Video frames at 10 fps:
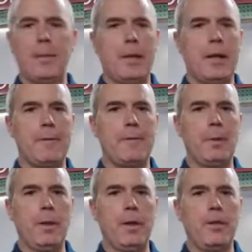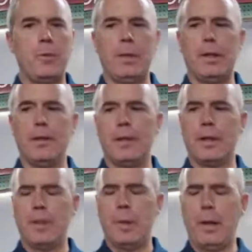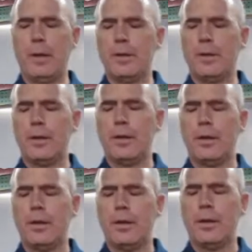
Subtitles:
You got to be careful with this because it expands.